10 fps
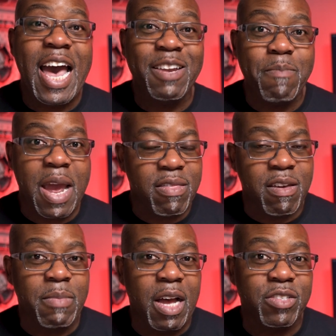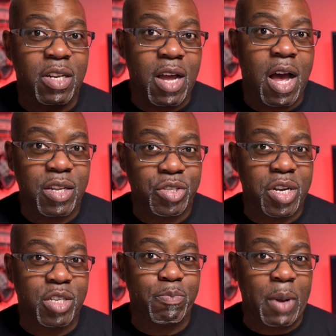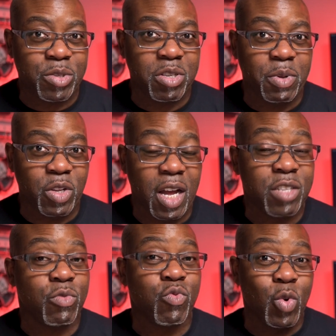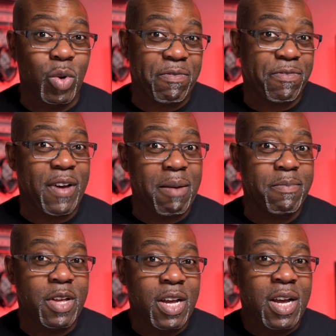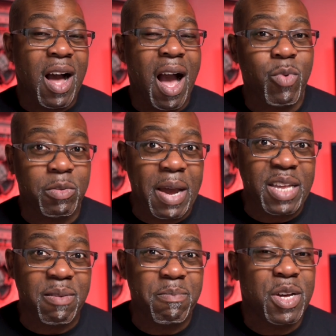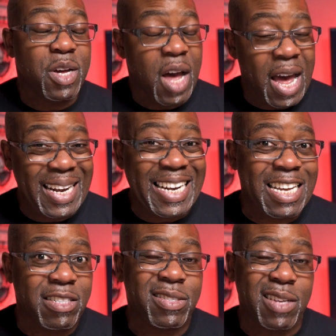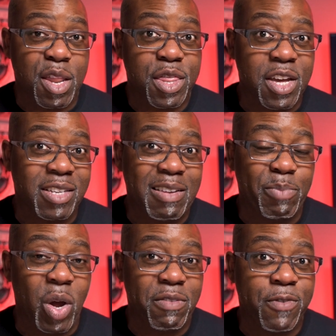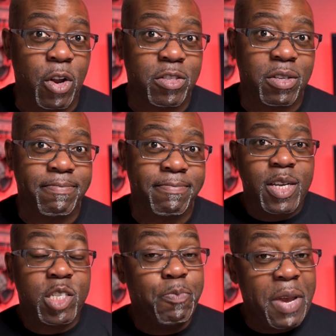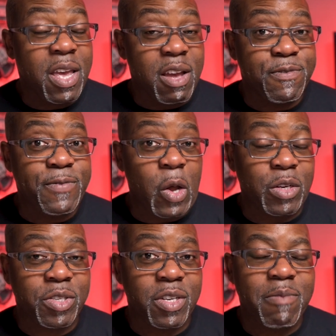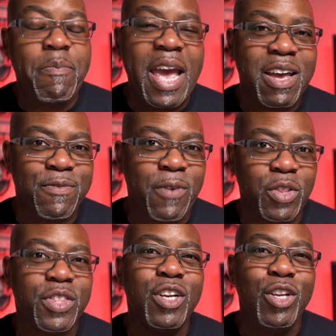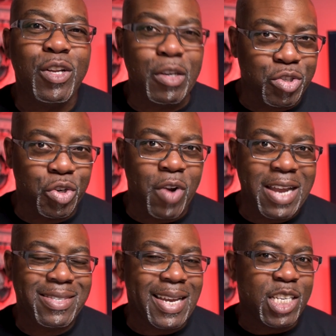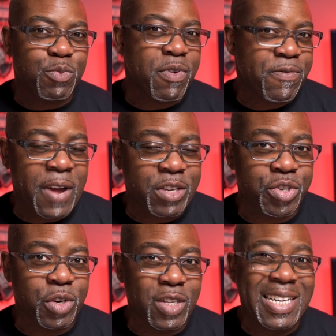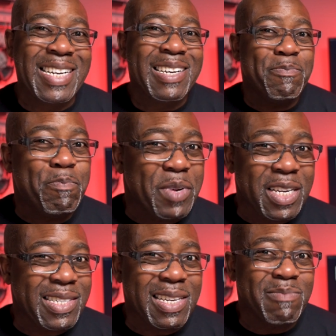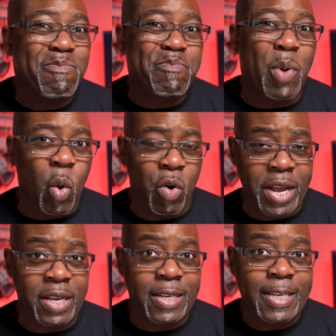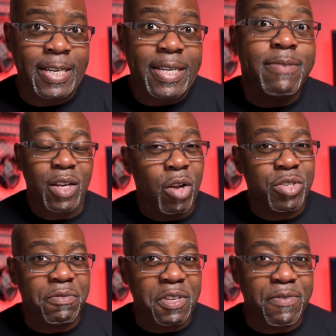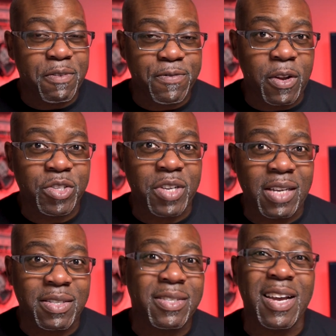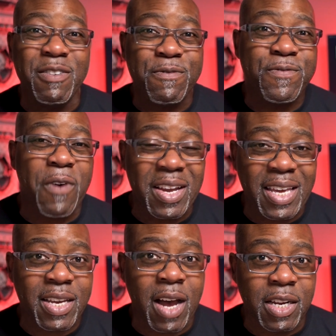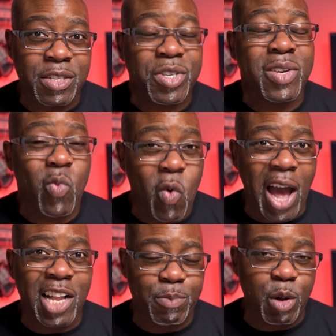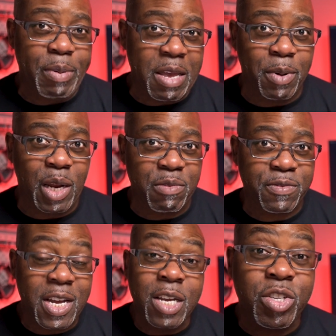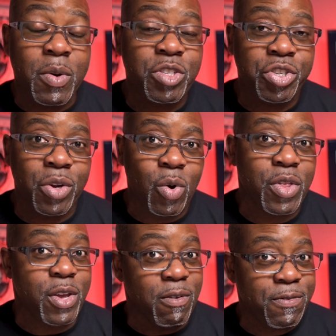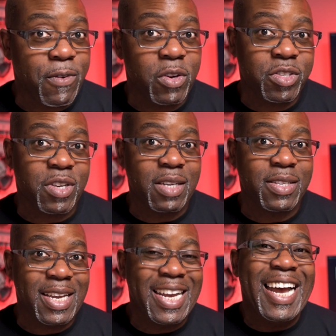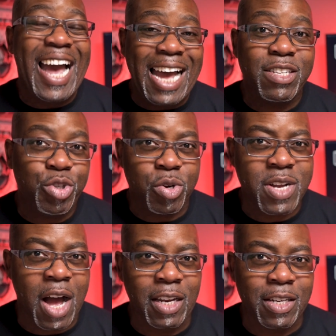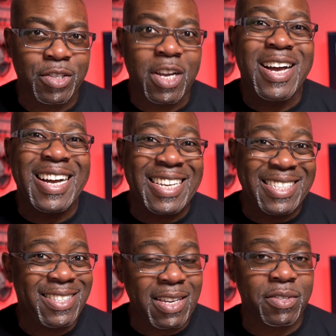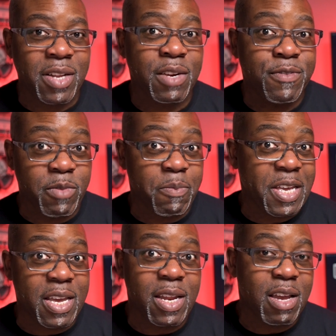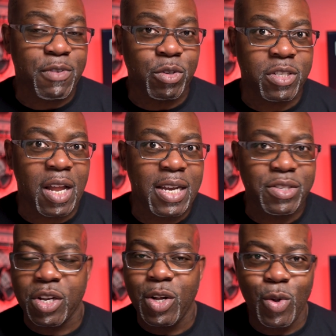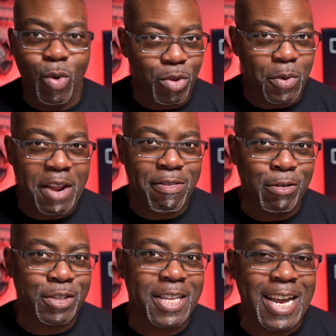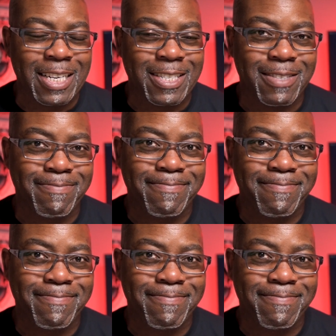and make them as large as possible. As a rule of thumb, I would make them at least 30-point font. Speaking of fonts, pick a font that looks great, is professional, but isn't boring. Lots of different font sizes and funky colors can well put people off. So ensure that your font sizing and your colors are consistent from the beginning of your slides all the way through to the end.